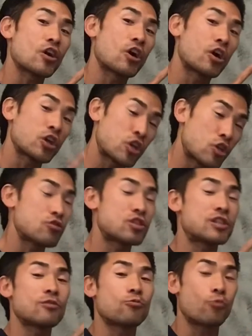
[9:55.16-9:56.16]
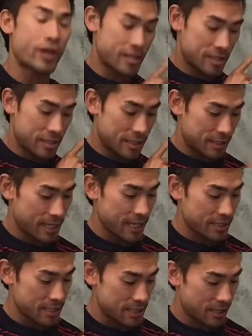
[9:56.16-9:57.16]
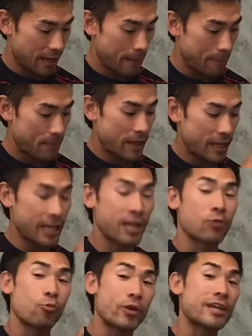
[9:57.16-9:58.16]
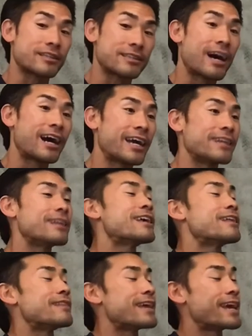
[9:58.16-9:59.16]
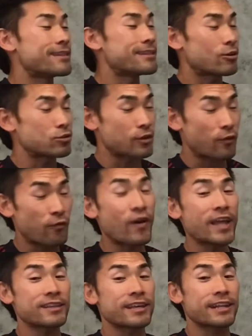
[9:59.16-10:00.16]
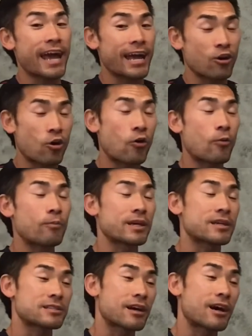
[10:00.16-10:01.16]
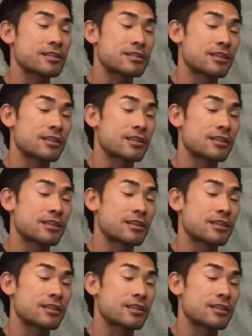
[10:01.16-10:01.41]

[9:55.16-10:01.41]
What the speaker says: Houston wins the Texas Cup in week 9. Then they'll defend it at home because Austin